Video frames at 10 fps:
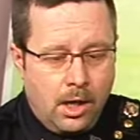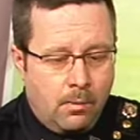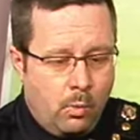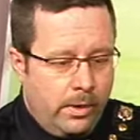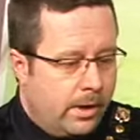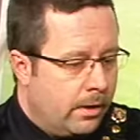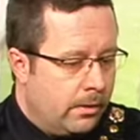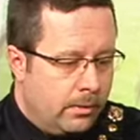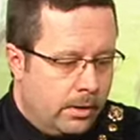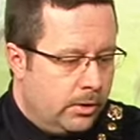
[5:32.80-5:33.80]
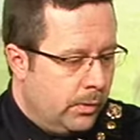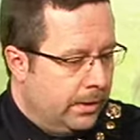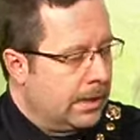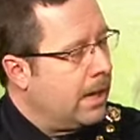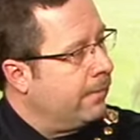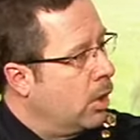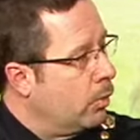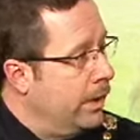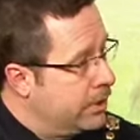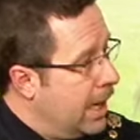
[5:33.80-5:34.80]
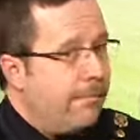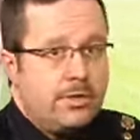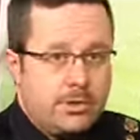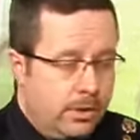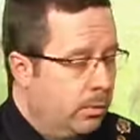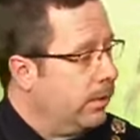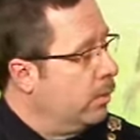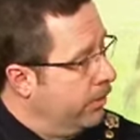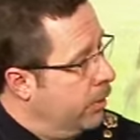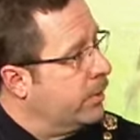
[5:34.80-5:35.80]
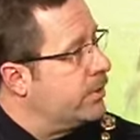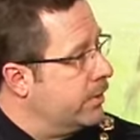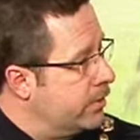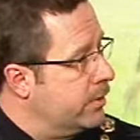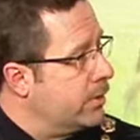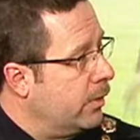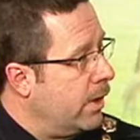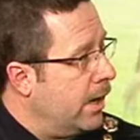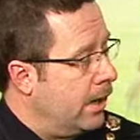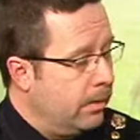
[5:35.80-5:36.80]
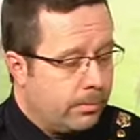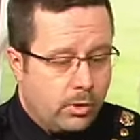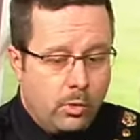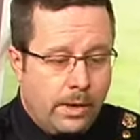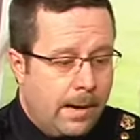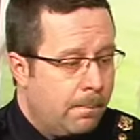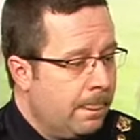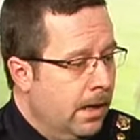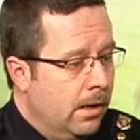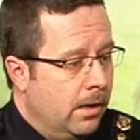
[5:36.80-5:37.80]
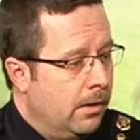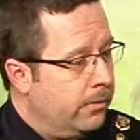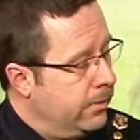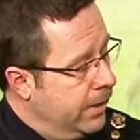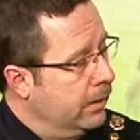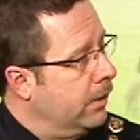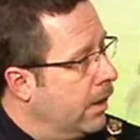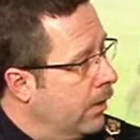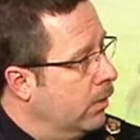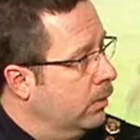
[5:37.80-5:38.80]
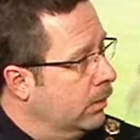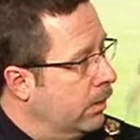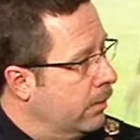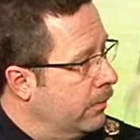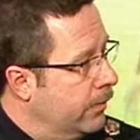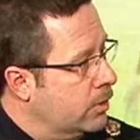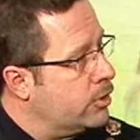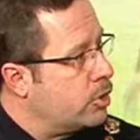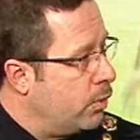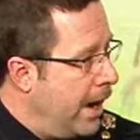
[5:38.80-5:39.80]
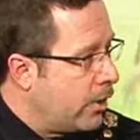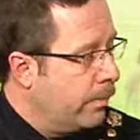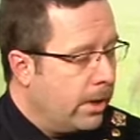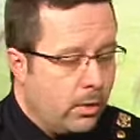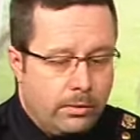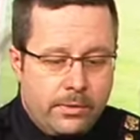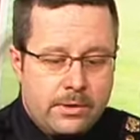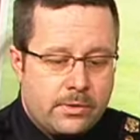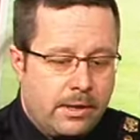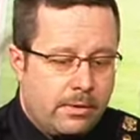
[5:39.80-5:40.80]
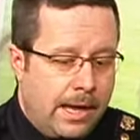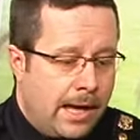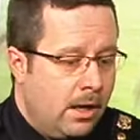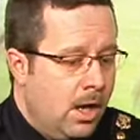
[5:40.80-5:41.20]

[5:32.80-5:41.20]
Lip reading: We are doing a lot of outreach, obviously, with your assistance here on the program. The Daily Herald, the Village's Cracker Barrel, things like that.